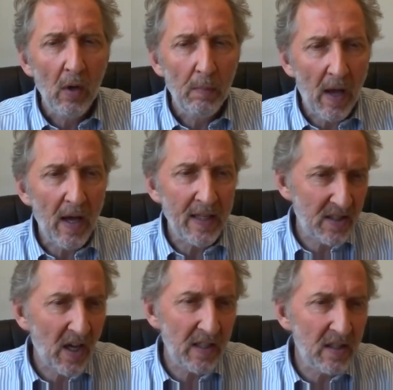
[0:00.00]
and
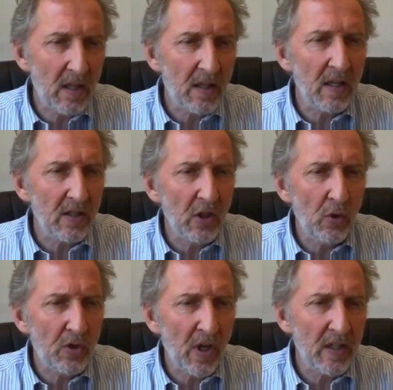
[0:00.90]
cited the things that you
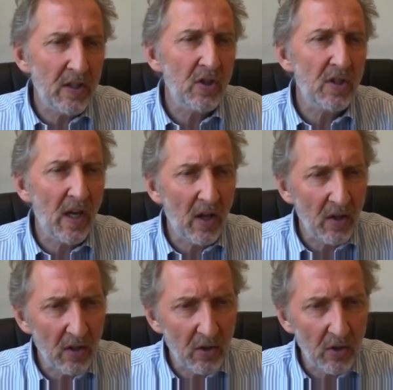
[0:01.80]
cited just now,
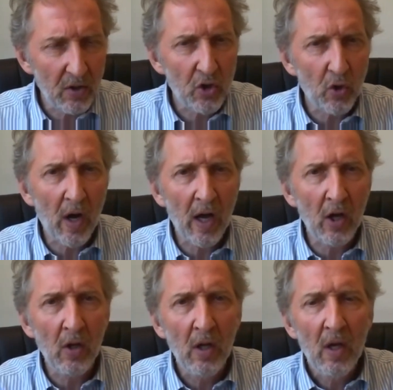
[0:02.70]
the trial